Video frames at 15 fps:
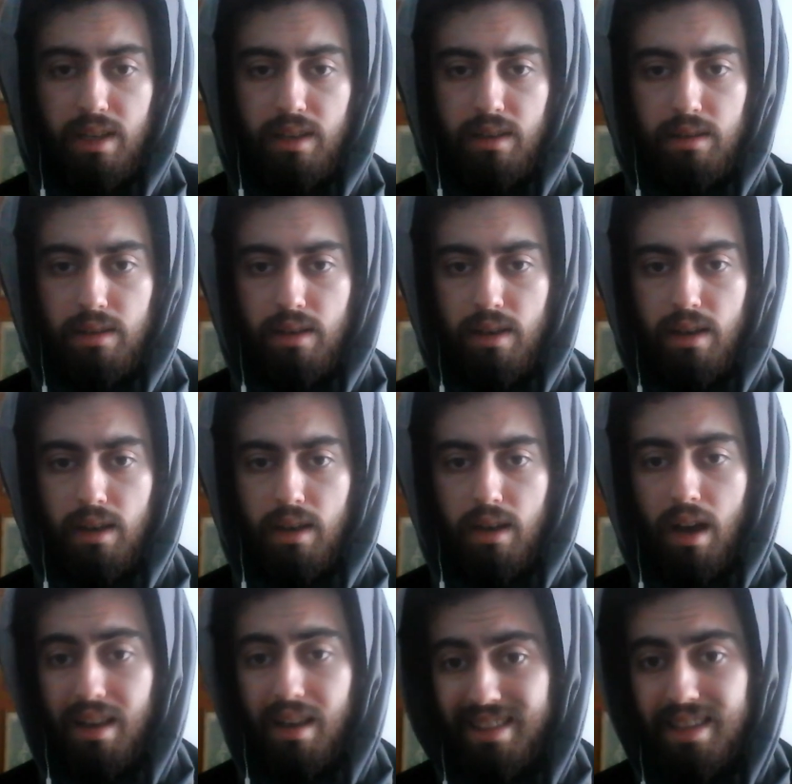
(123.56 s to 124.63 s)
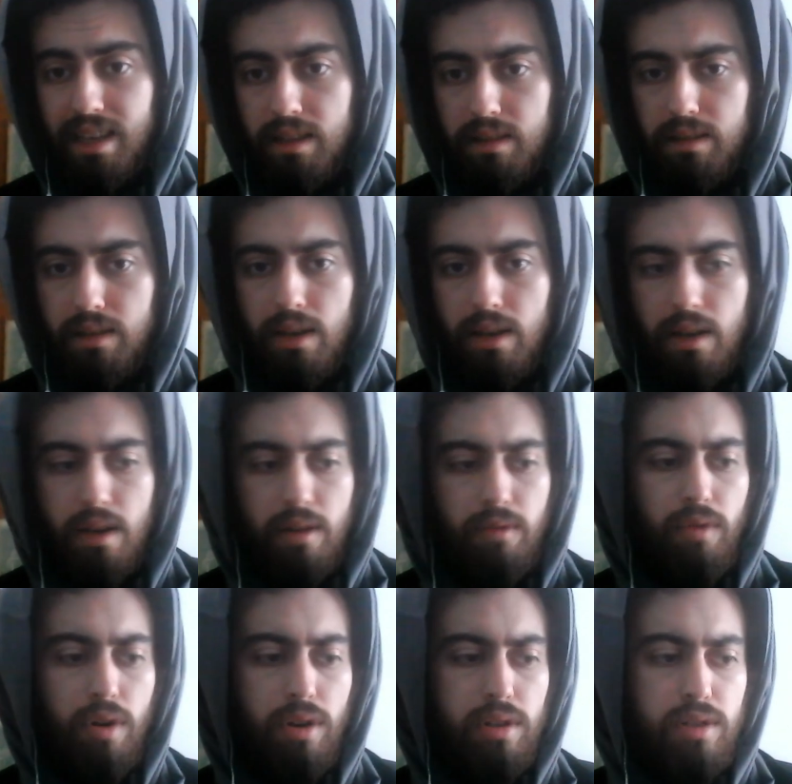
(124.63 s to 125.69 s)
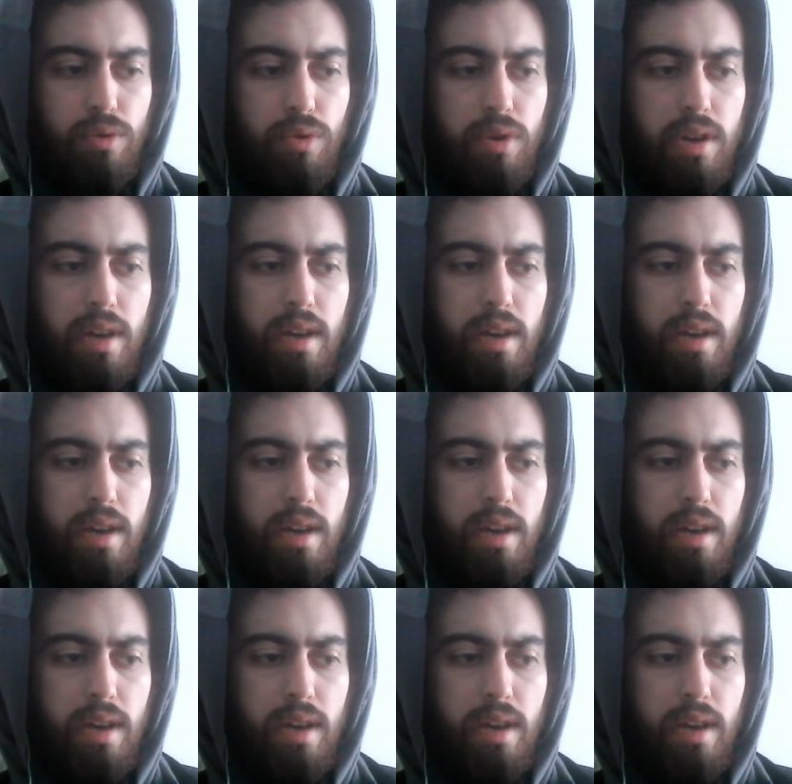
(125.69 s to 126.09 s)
thing I did was